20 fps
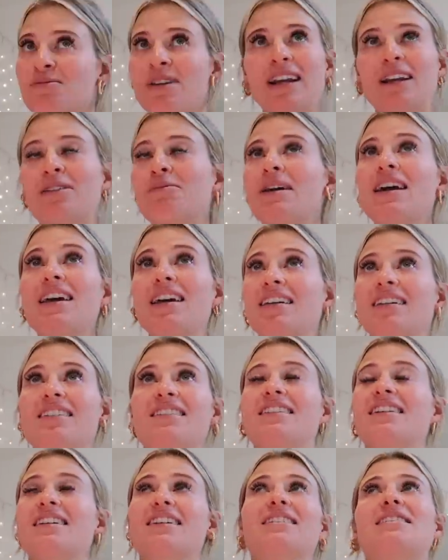really
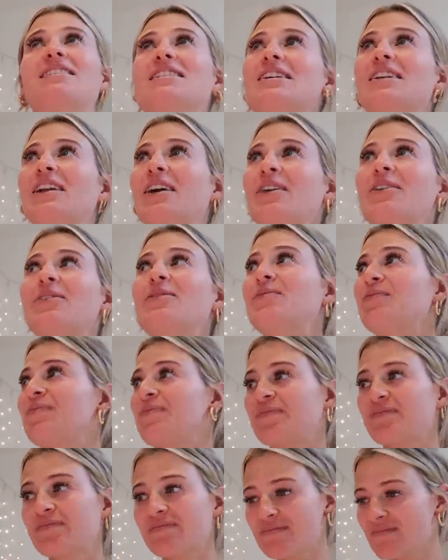weird that, you know,
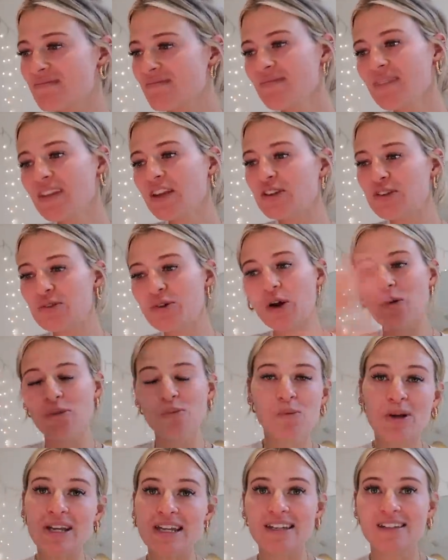you go
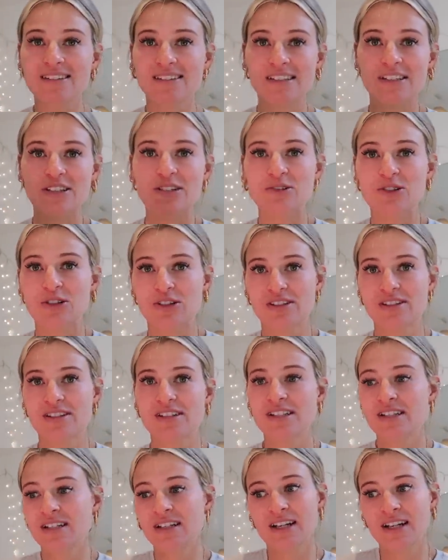weeks and you
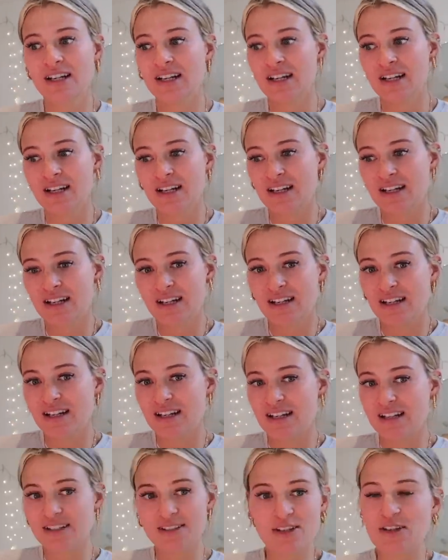just
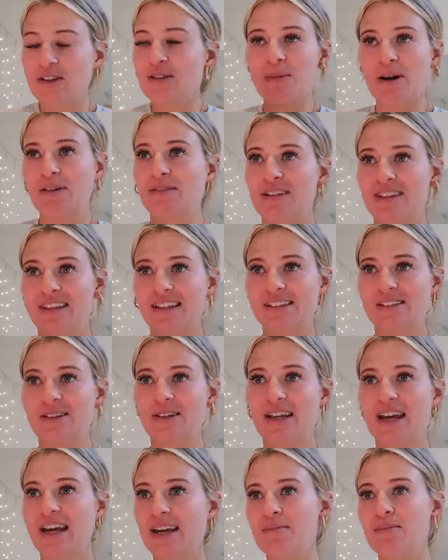assume everything's
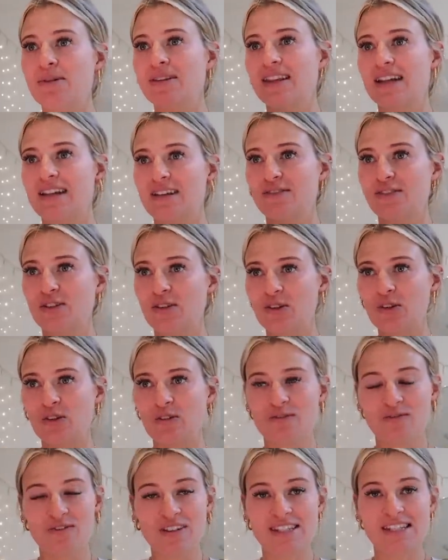okay, but then if you're
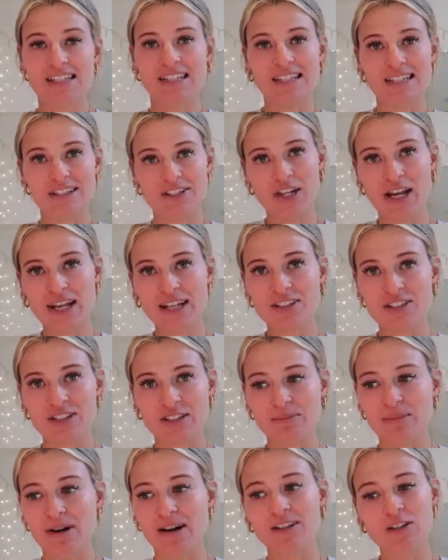not physically
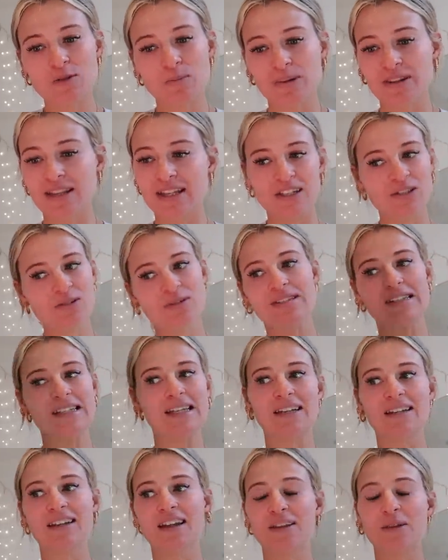changing much, but then you
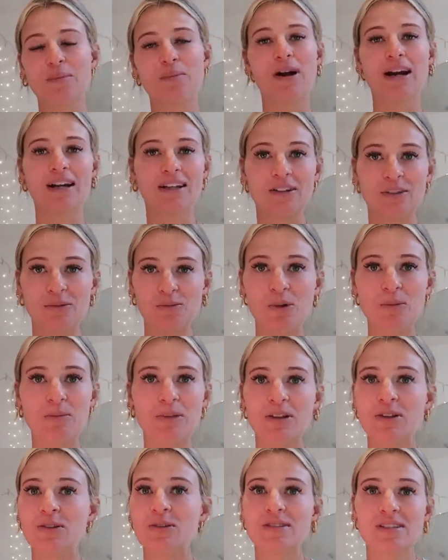see another pregnant
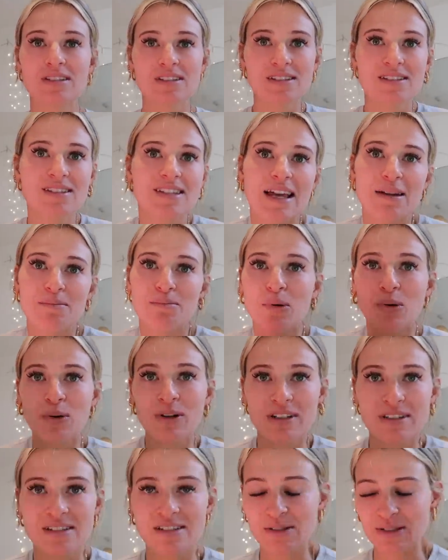woman who's at the same
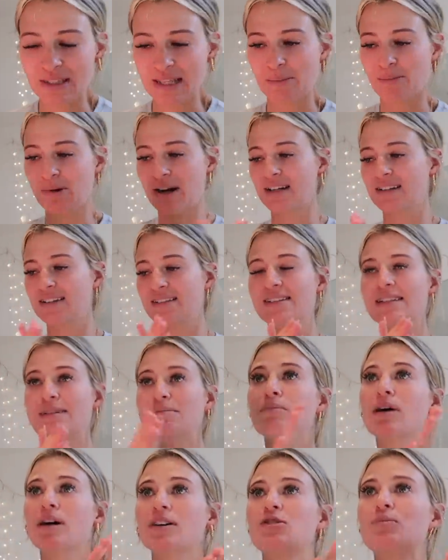point as you in their pregnancy,
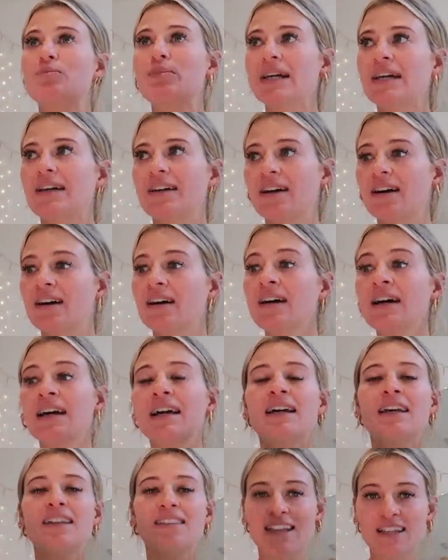much bigger,
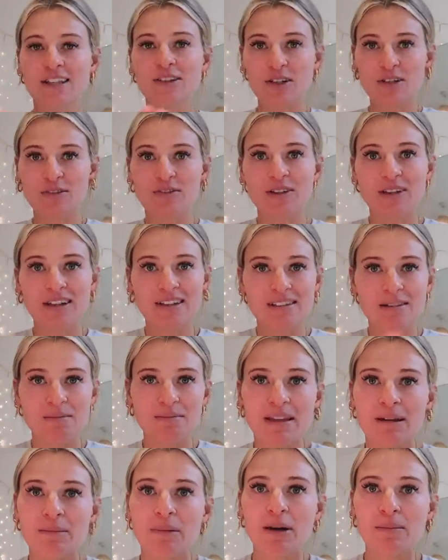then you could feel like
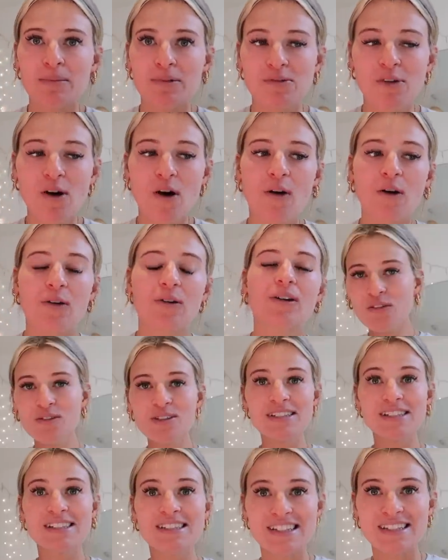something might be wrong.
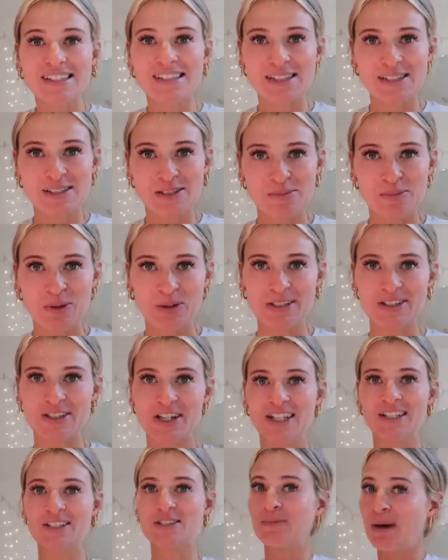Obviously did see some body
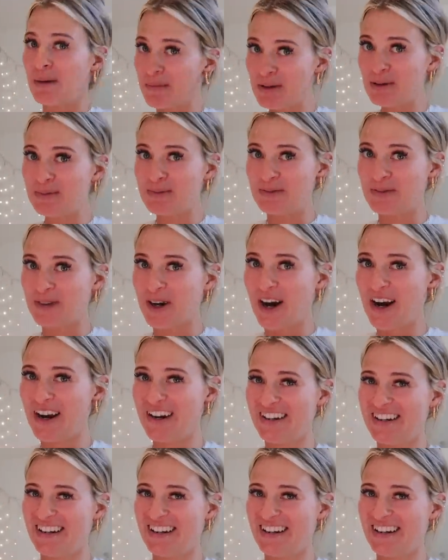changes. My boobs have grown